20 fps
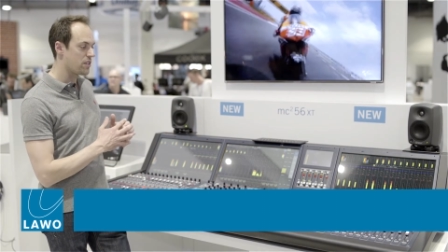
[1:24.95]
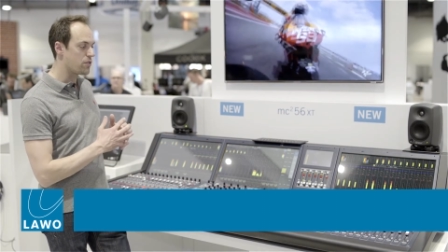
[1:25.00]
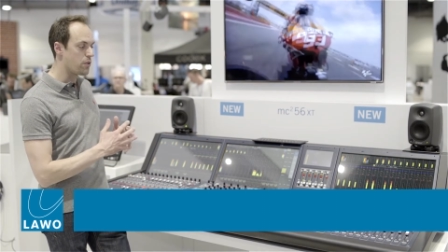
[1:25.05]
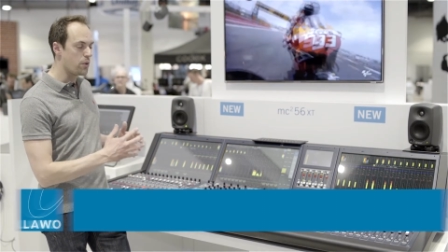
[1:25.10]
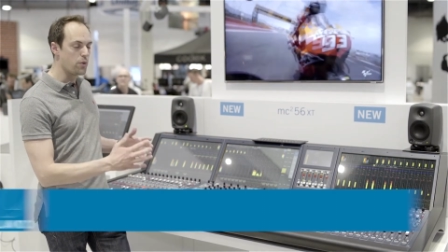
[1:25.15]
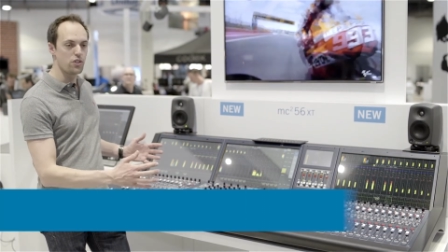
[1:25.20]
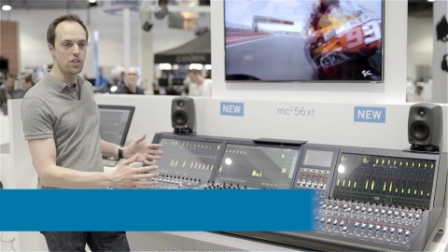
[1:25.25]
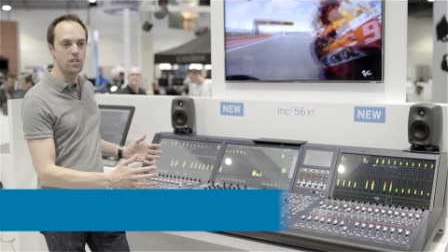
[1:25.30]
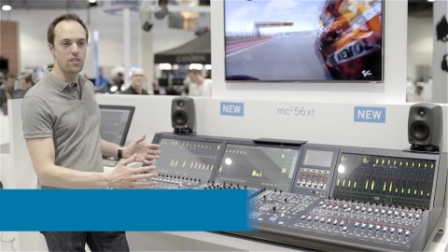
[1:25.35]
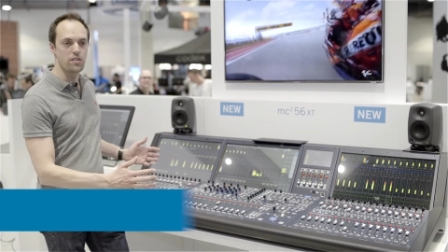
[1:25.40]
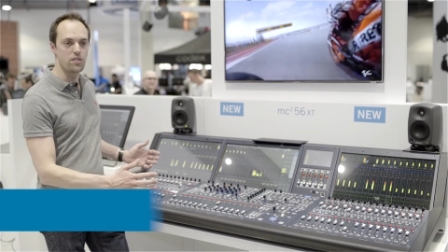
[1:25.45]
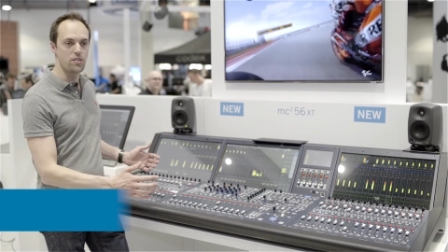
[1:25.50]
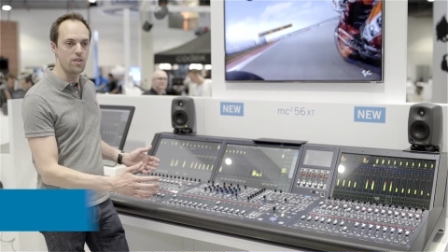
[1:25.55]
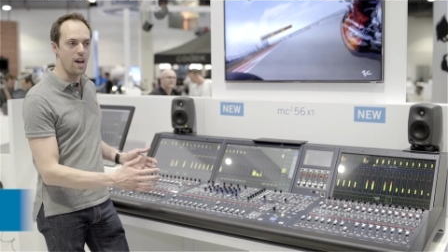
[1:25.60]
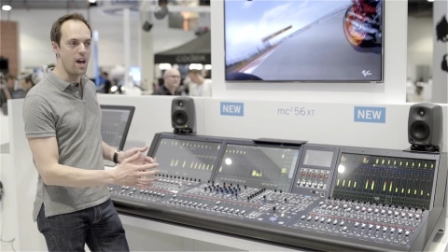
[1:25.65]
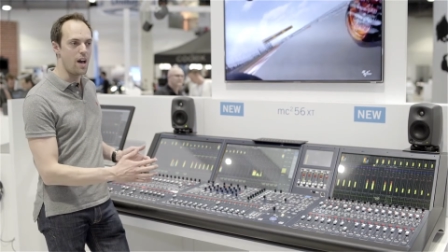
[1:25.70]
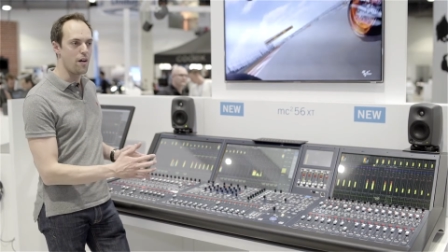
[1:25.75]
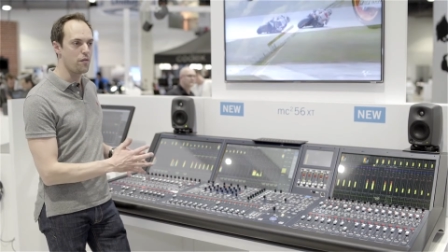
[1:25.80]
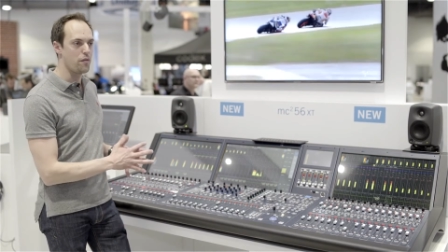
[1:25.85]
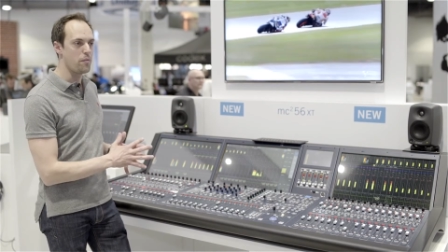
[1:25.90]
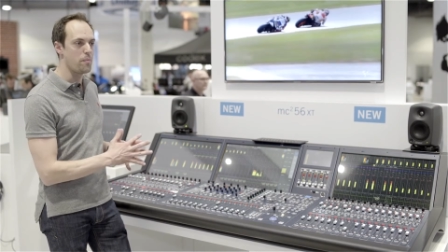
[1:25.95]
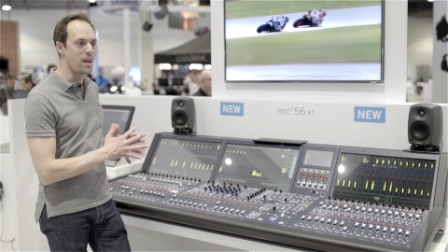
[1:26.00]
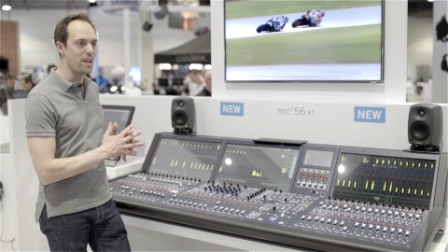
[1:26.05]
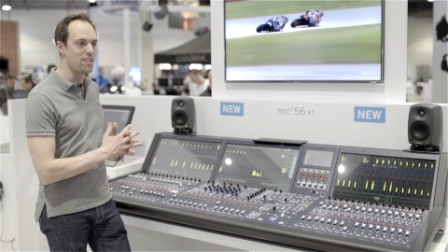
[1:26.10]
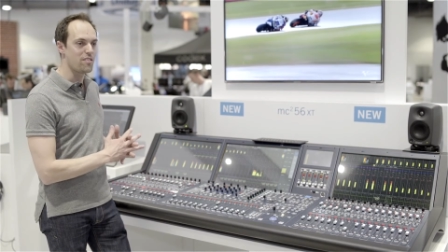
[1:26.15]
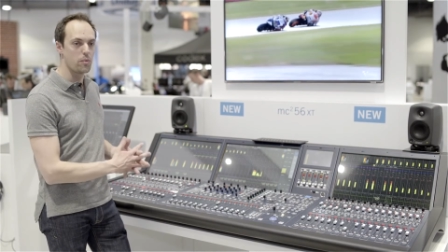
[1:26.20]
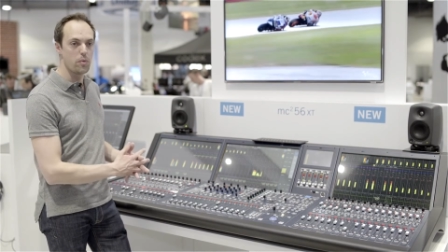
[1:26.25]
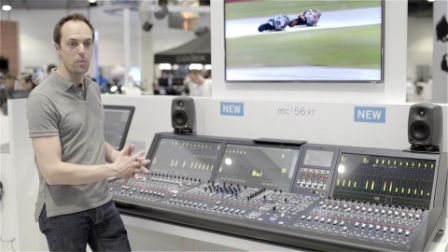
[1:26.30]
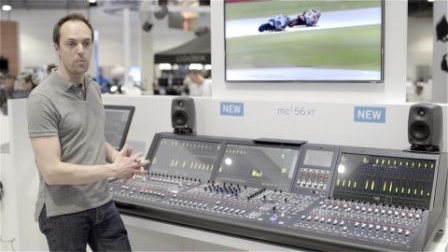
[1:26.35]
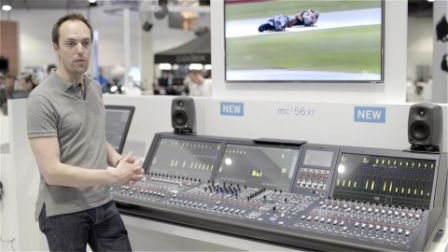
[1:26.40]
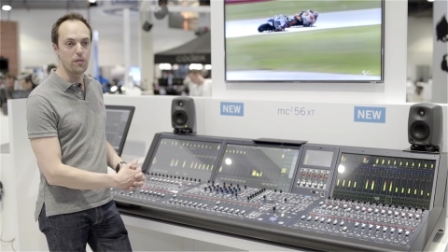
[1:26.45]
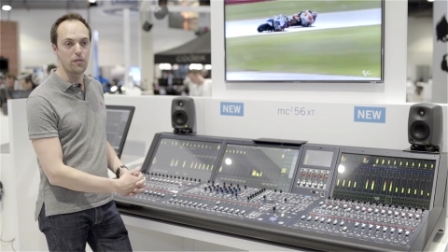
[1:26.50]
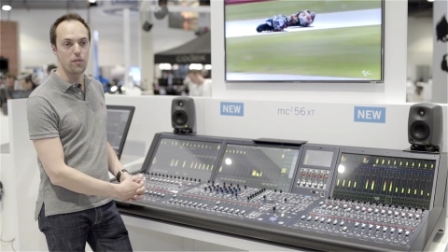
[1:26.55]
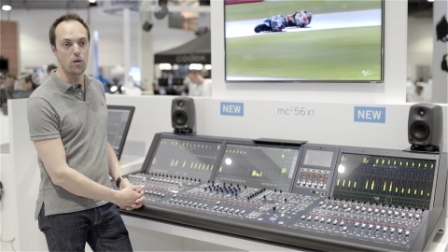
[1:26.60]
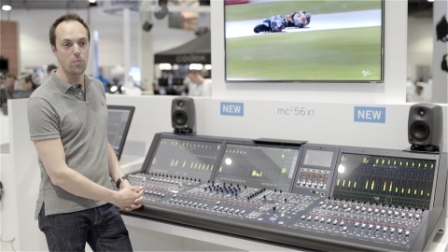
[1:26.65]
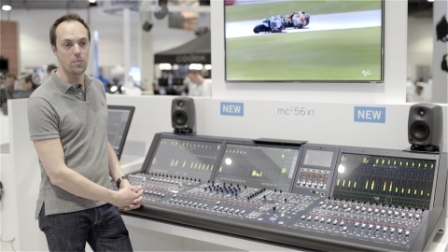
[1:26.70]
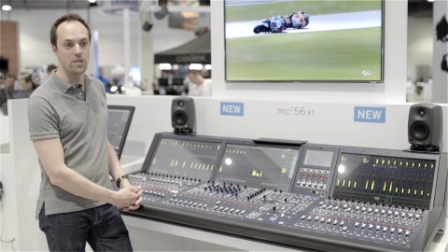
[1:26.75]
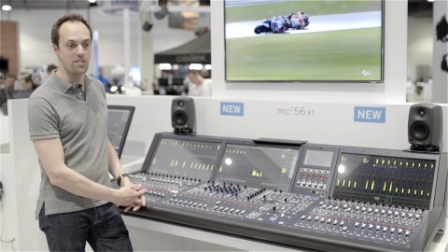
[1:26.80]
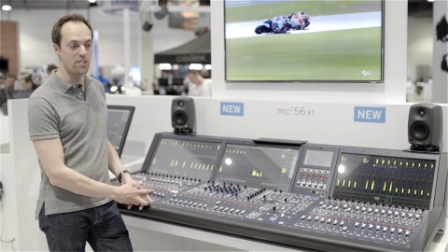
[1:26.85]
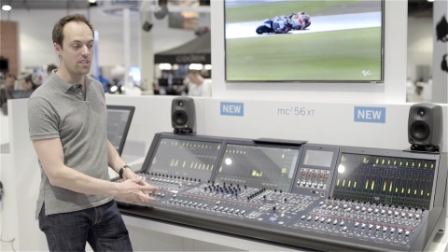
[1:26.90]
crucial to have maximum
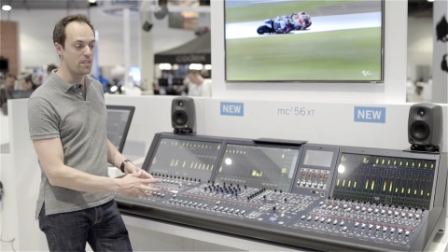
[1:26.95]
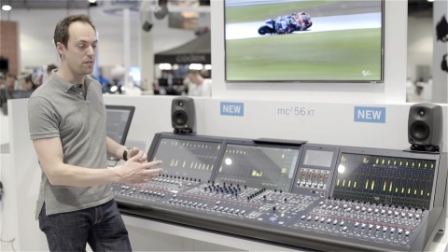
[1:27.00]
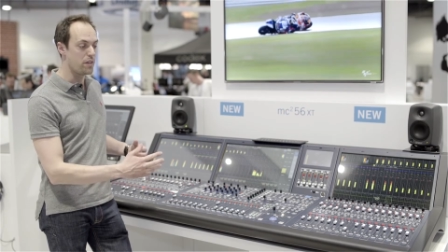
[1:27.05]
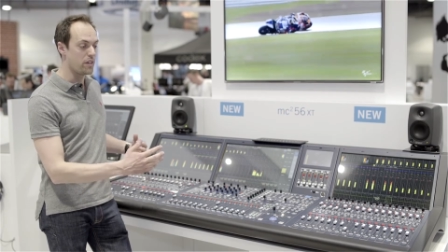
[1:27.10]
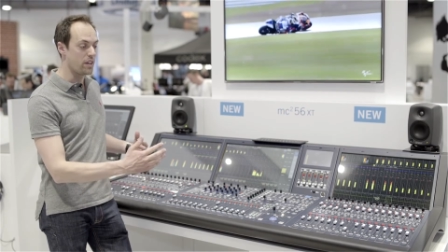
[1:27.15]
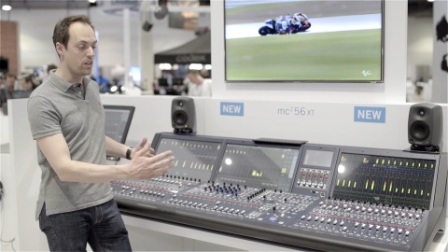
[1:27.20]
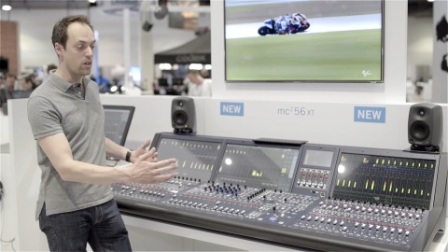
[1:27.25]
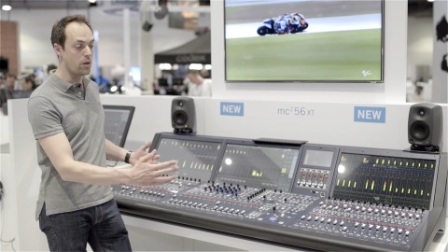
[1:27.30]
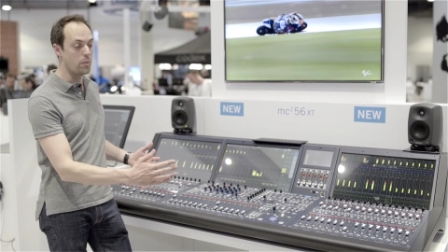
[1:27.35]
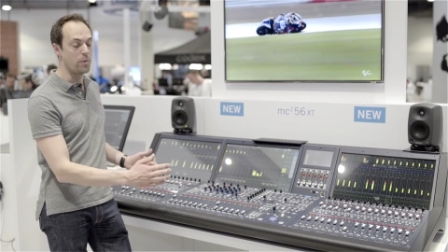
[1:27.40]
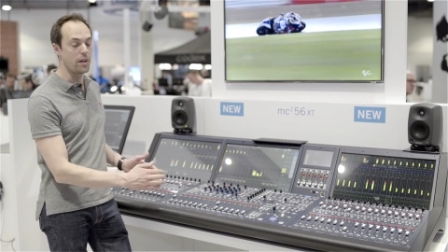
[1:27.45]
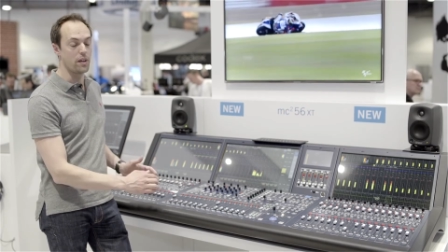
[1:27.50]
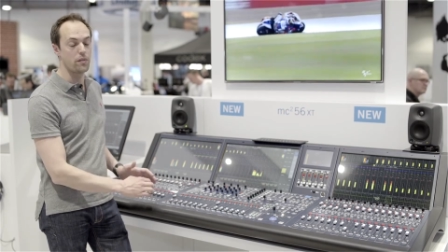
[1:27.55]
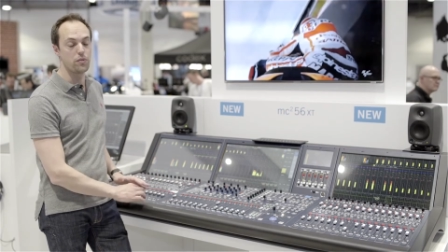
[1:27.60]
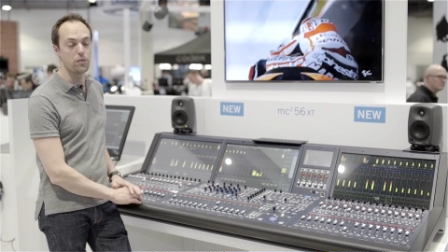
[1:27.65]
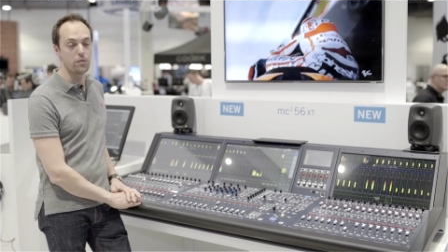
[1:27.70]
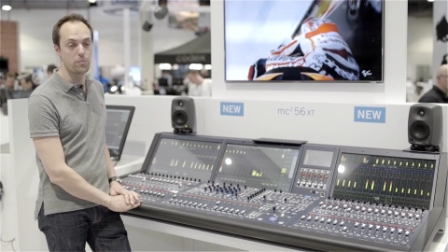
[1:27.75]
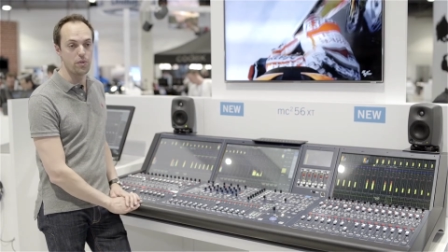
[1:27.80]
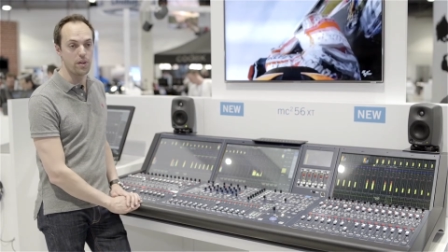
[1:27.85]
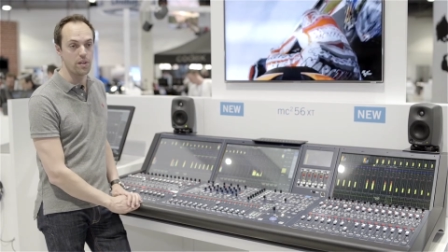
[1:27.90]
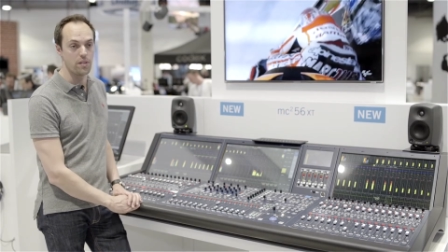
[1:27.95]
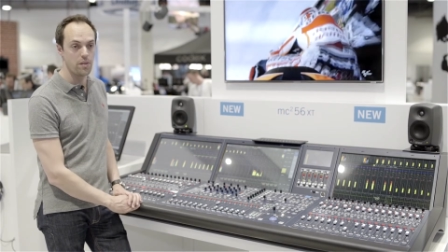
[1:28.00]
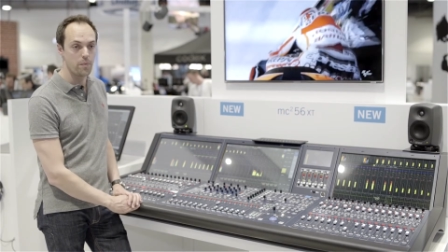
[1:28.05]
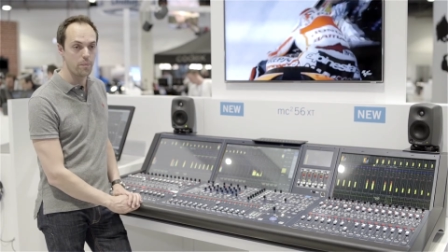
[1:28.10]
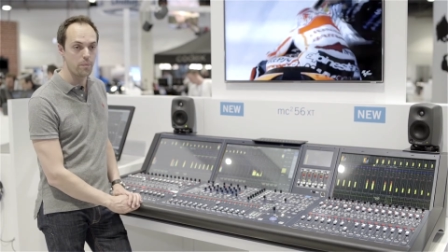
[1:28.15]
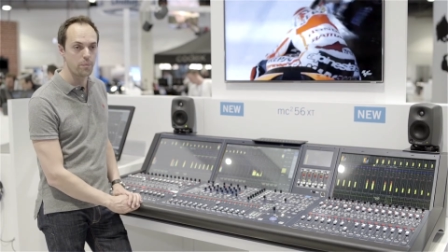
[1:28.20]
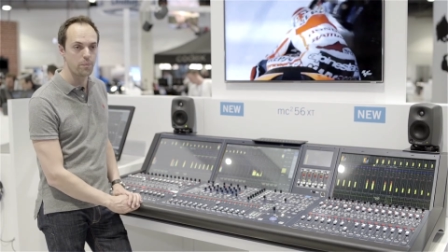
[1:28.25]
performance on a very compact footprint.